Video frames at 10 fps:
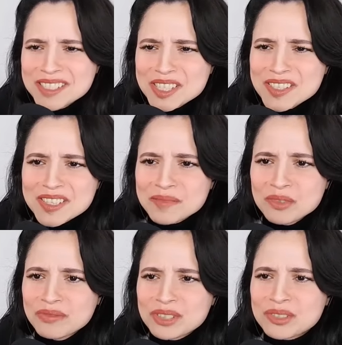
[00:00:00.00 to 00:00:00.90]
this
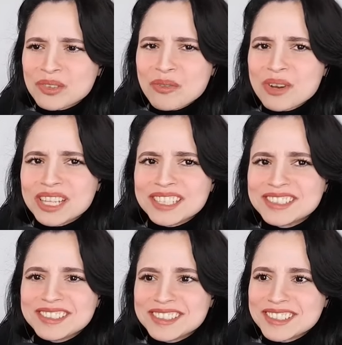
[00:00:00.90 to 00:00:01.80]
movie so
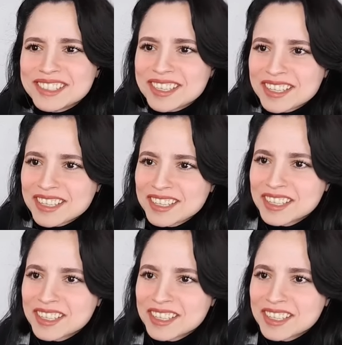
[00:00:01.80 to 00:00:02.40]
realistic?